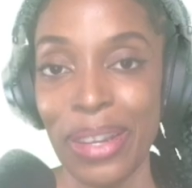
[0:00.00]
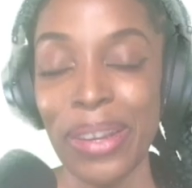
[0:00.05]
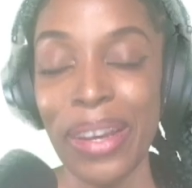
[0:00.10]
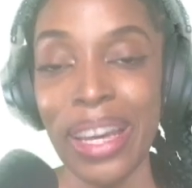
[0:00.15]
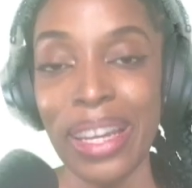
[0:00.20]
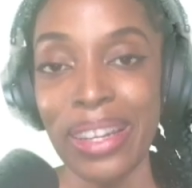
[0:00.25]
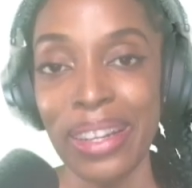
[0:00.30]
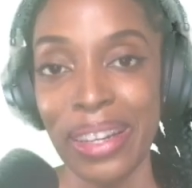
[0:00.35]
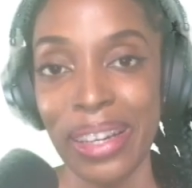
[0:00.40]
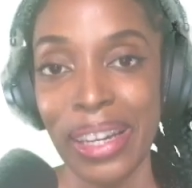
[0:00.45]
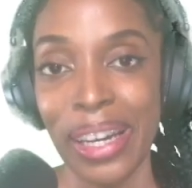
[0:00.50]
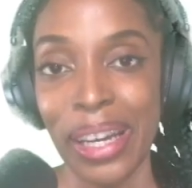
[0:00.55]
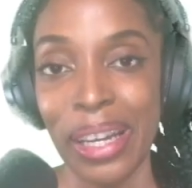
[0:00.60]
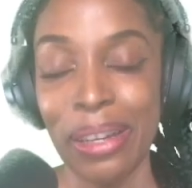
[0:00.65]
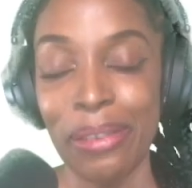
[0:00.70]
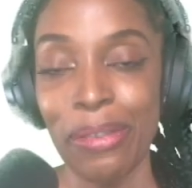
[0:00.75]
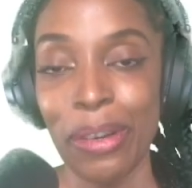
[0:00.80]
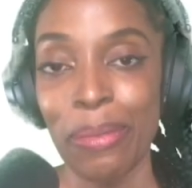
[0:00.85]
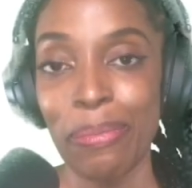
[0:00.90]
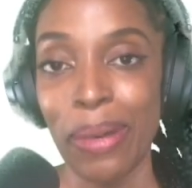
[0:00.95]
can
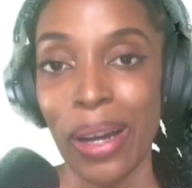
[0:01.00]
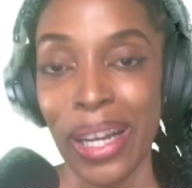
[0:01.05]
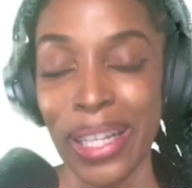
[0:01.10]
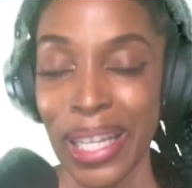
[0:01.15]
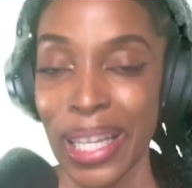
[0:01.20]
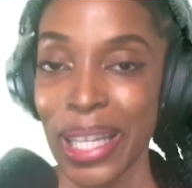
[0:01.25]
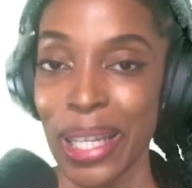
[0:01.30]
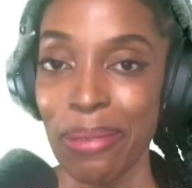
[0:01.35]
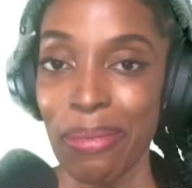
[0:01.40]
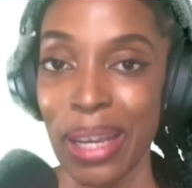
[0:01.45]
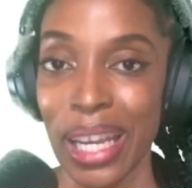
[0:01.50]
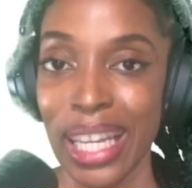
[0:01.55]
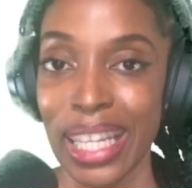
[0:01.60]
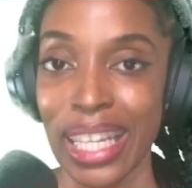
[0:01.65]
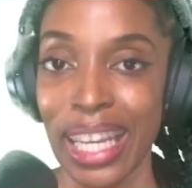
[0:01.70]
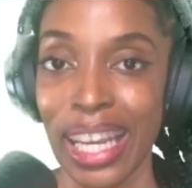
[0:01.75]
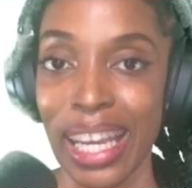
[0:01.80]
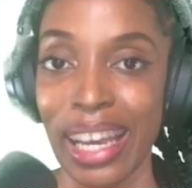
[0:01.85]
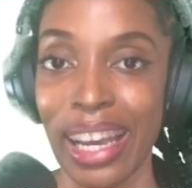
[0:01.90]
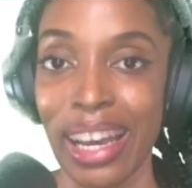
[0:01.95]
earn from
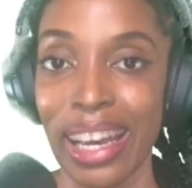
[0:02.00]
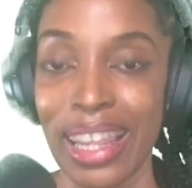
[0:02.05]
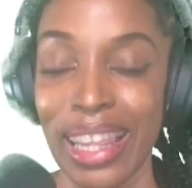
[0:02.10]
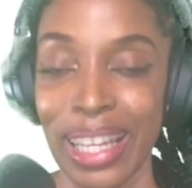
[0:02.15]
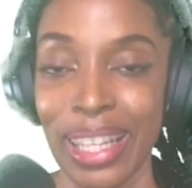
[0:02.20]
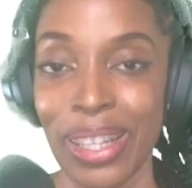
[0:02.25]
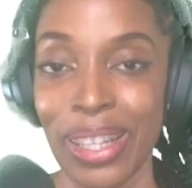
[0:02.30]
participating in this